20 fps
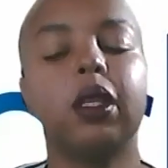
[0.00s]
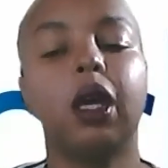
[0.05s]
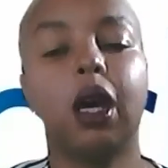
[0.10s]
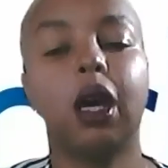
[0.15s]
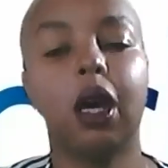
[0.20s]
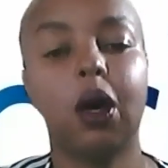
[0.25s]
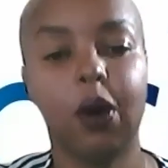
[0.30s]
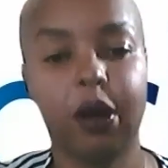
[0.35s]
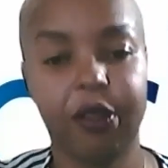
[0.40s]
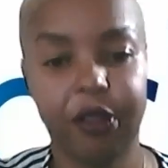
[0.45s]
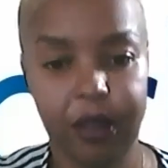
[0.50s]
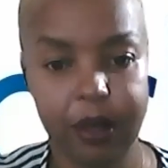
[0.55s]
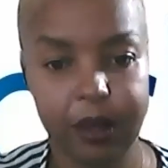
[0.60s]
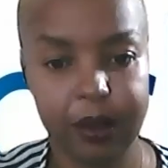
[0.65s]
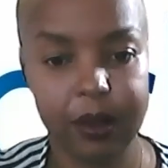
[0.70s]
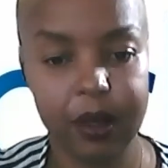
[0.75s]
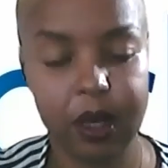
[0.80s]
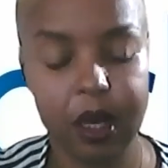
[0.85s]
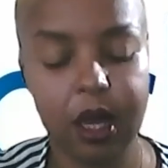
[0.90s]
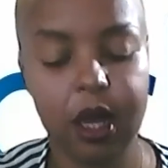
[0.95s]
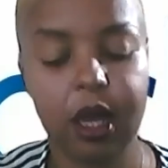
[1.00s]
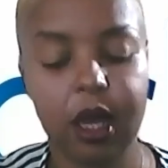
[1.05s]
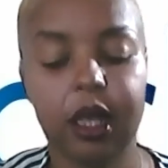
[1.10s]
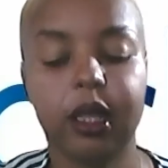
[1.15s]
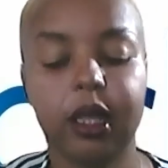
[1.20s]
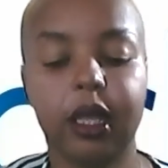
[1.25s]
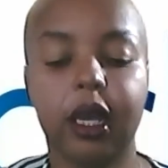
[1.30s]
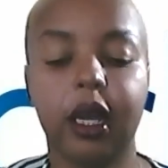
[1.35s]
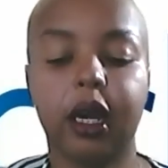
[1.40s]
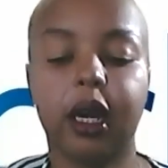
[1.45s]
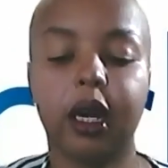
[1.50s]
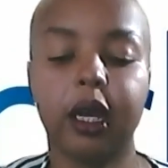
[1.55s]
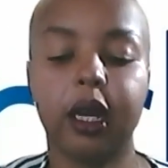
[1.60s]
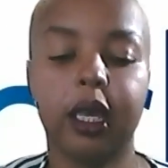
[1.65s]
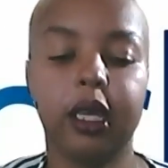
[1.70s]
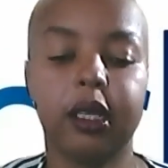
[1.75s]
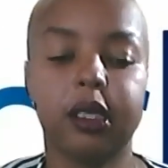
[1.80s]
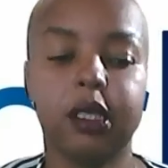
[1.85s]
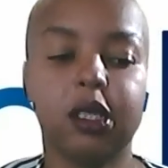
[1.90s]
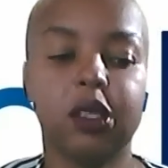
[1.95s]
However, there are
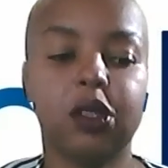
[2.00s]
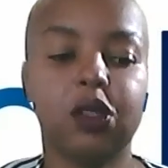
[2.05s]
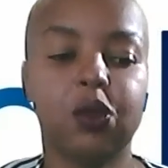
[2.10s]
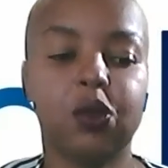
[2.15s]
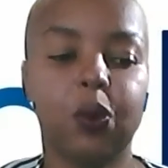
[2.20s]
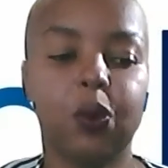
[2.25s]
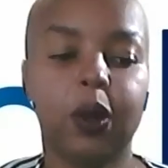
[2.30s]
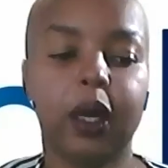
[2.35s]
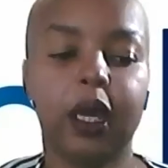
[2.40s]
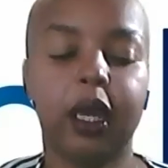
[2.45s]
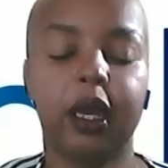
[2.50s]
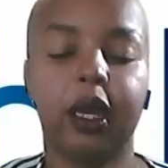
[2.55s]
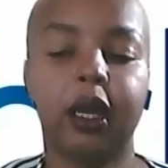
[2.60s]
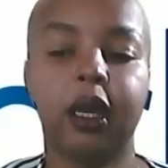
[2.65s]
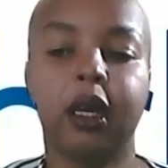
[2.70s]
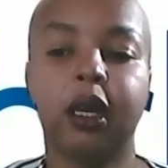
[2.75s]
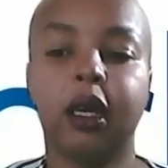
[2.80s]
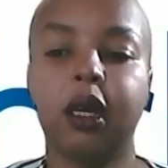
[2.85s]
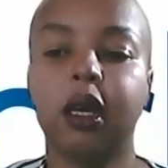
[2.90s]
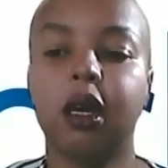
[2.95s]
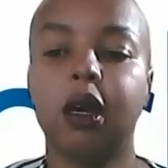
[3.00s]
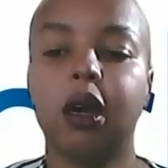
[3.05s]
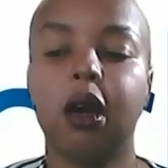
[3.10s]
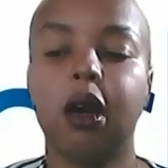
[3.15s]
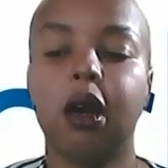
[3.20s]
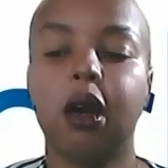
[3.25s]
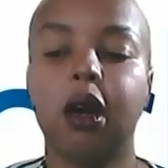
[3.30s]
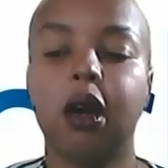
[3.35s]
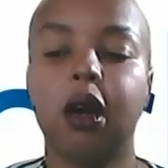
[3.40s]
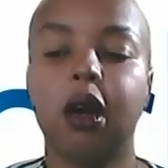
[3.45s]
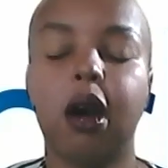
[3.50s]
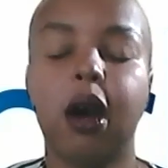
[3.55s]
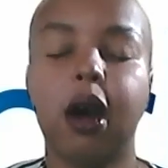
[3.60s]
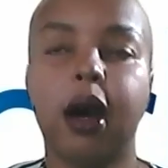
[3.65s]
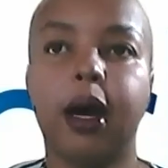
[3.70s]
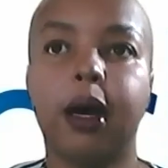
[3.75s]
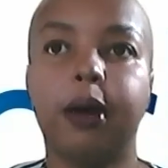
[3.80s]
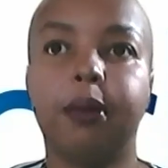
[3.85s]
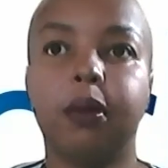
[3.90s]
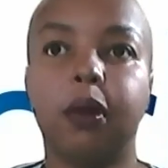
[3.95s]
cases where
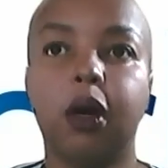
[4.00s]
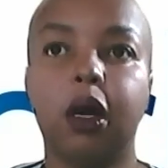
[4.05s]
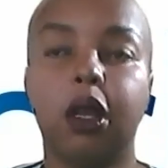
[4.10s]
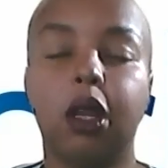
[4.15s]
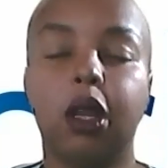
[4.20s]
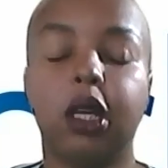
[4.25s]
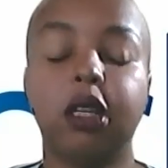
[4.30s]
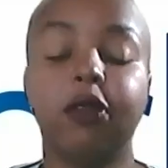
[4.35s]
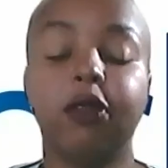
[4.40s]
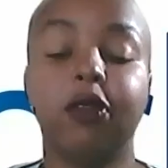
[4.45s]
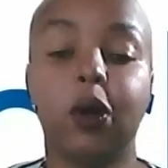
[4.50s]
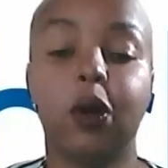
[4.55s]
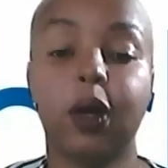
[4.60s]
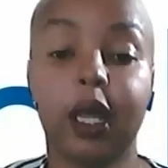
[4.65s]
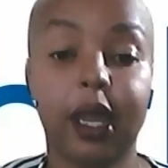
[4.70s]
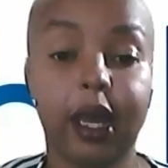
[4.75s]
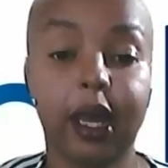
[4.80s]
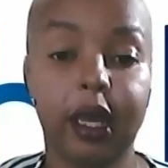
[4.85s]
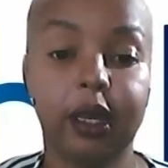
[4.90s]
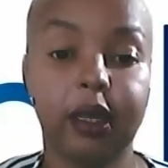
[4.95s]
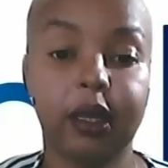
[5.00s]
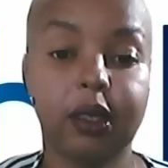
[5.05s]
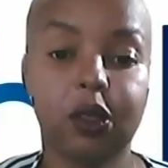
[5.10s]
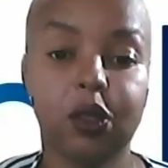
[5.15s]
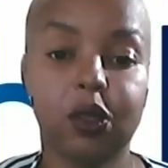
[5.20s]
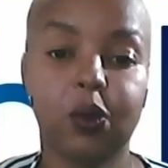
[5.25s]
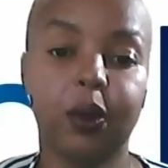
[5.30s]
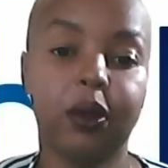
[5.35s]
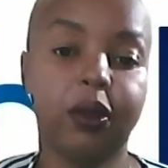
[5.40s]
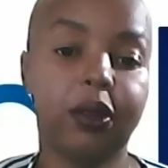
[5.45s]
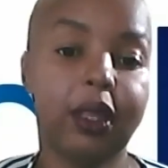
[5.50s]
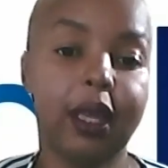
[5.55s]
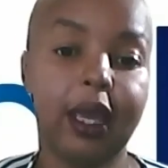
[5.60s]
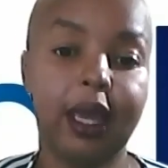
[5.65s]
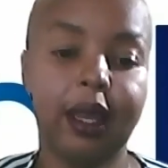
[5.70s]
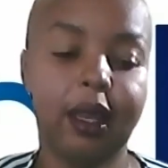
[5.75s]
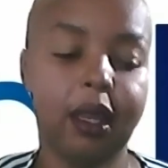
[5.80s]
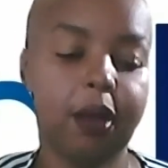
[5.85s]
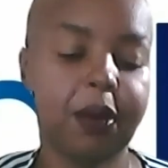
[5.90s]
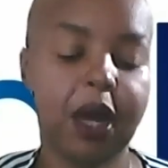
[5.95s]
a lot of our clients
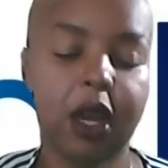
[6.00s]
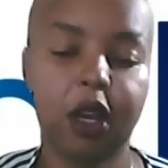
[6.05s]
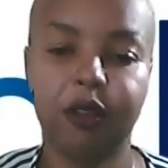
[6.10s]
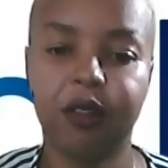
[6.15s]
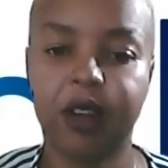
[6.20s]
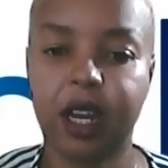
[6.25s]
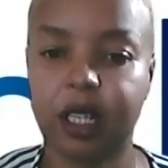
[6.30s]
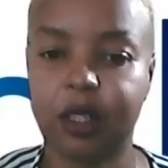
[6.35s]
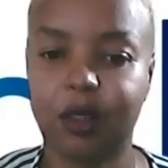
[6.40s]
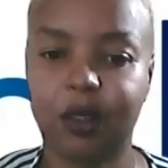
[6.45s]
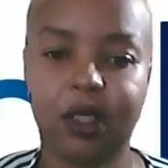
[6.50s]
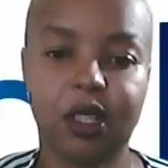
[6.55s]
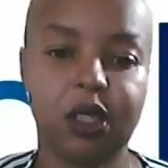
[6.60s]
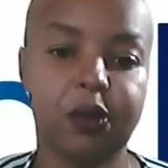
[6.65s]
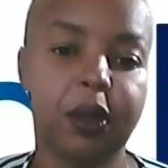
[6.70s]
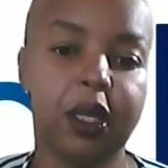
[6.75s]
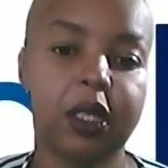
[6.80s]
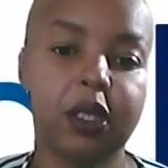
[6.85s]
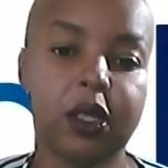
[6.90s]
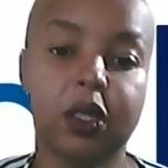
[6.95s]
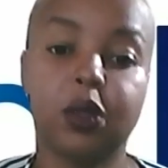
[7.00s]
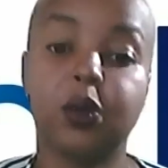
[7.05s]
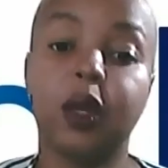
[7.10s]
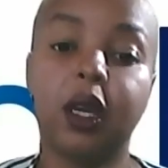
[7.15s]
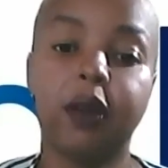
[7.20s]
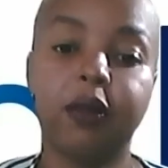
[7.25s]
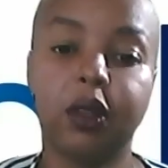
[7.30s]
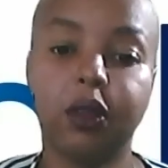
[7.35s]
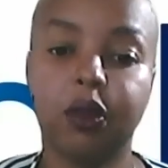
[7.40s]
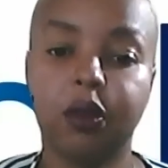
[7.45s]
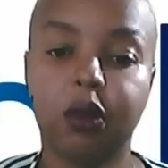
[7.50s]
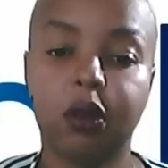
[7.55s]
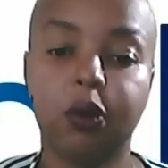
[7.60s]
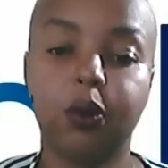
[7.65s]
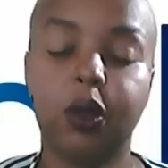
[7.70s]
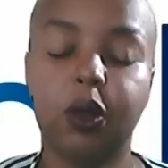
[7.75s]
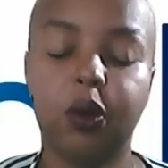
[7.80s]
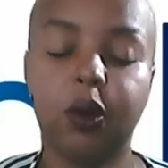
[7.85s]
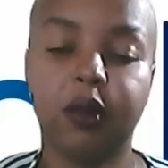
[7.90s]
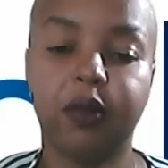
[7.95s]
within the manufacturing space, because we
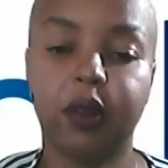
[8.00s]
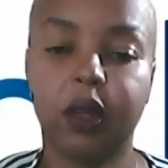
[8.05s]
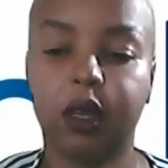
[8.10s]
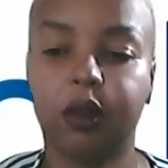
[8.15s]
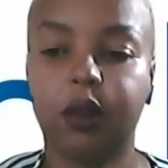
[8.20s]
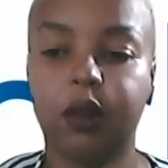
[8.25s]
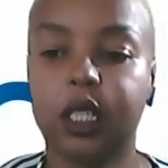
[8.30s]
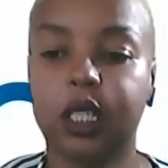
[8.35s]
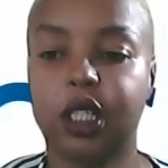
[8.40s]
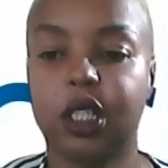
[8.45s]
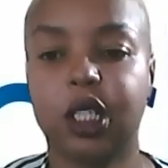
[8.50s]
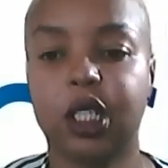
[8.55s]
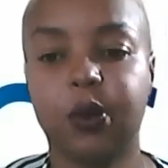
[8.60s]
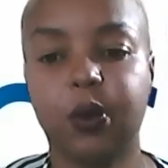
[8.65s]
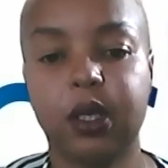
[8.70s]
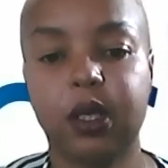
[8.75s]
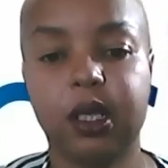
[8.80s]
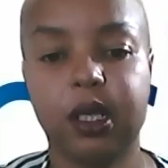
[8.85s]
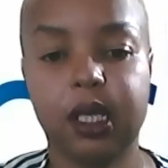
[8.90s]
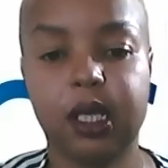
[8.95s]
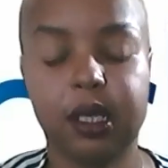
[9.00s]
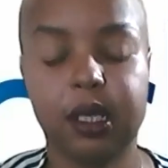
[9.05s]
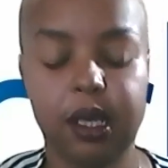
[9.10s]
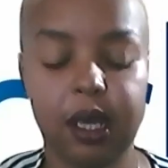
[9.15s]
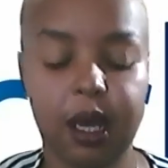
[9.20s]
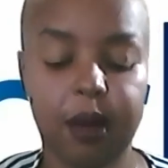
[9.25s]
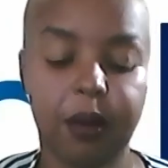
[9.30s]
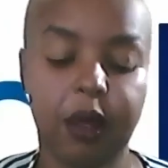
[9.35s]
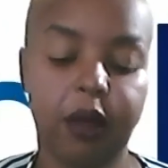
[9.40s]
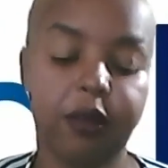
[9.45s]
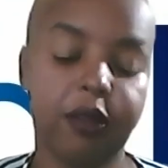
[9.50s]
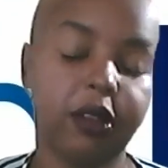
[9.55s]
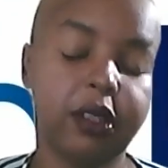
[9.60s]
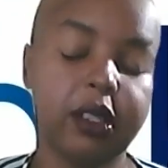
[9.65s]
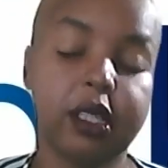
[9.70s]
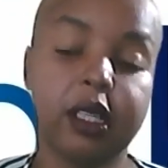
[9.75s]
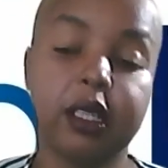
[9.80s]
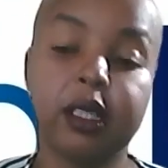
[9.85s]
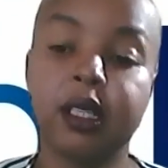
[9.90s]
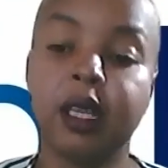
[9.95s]
do have a good relationship with the TTMA, for
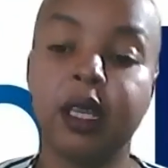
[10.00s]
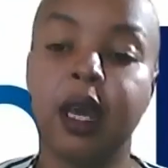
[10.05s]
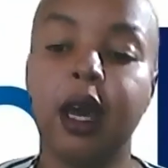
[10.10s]
instance,